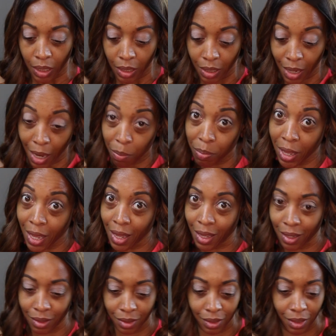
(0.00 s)
not
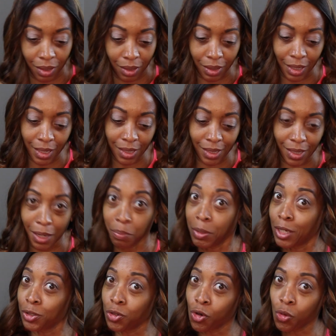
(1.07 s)
bad. I'm
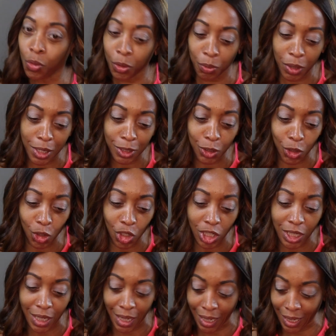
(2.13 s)
not sure what I'm going to do
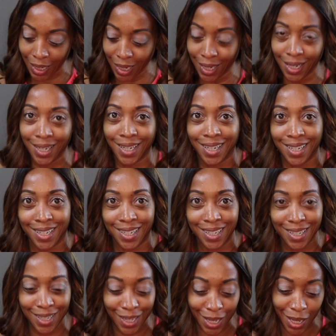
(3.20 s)
today.
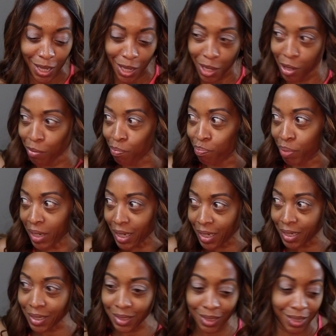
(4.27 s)

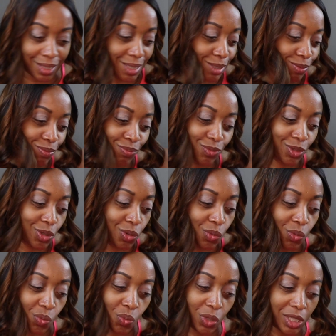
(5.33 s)
But
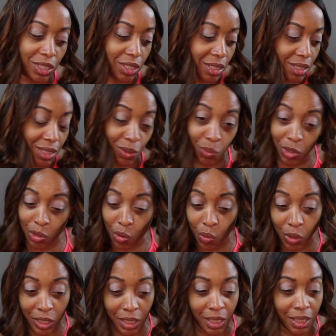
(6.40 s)
we
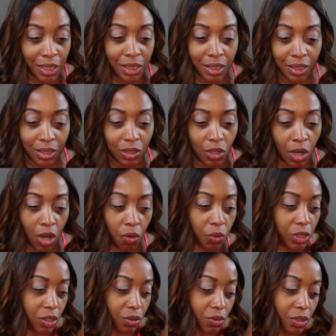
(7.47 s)
going in, y'all.
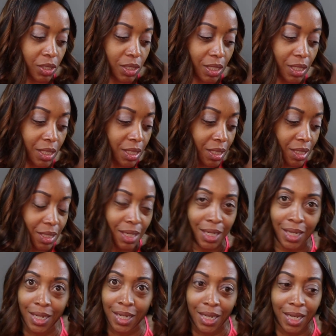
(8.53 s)
We going to see
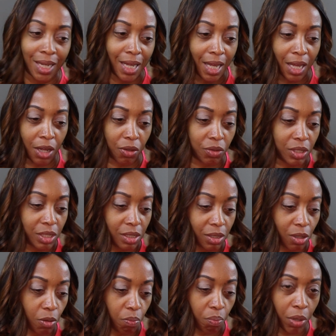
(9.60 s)
how this
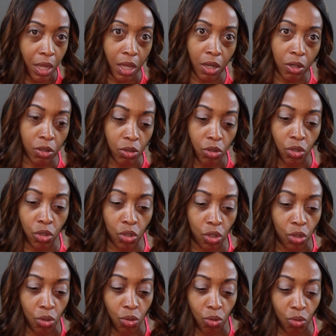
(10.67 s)
compares
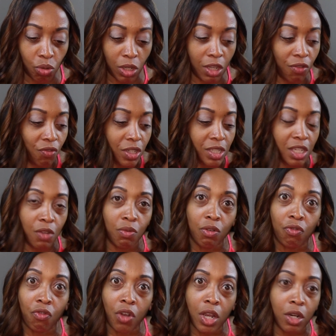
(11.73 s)
to, if it's even
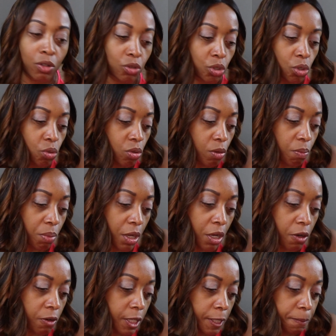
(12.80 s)
fair to
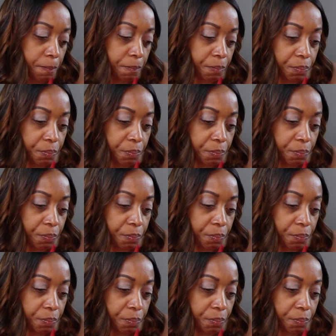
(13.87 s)
compare it,